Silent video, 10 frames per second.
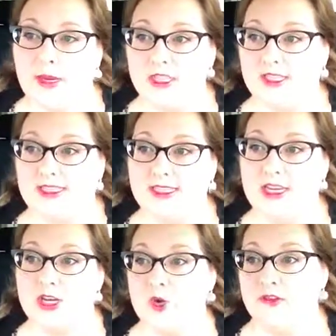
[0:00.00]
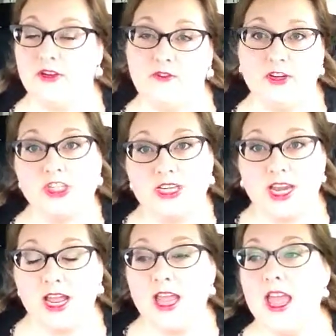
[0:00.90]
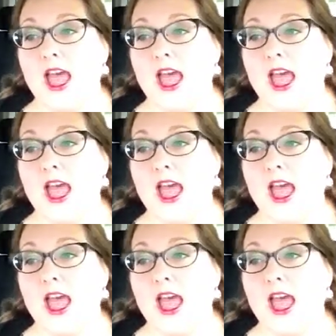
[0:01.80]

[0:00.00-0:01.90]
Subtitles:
Agency, Norfolk, Virginia,